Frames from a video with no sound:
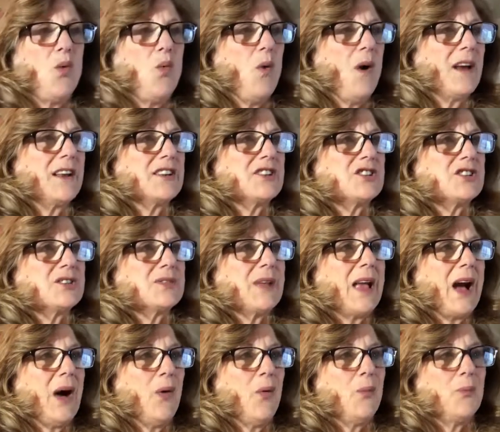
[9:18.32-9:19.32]
want to just
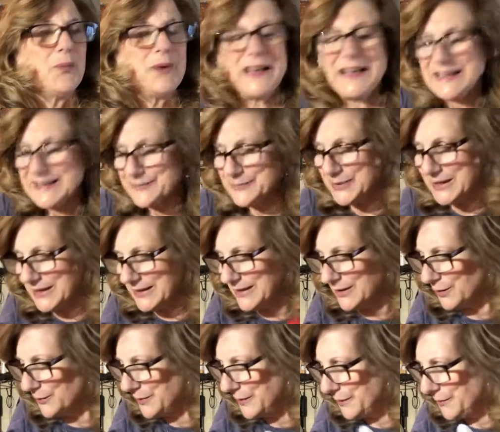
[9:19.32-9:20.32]
put a
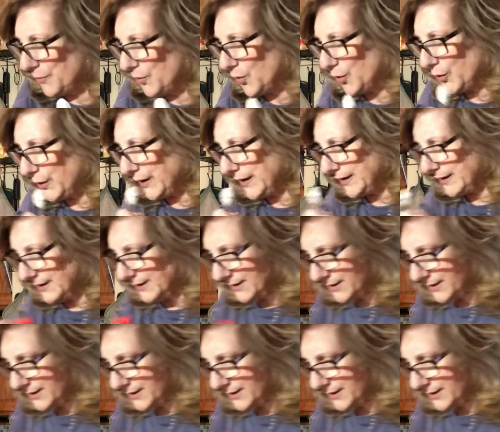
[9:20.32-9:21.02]
little bit more in.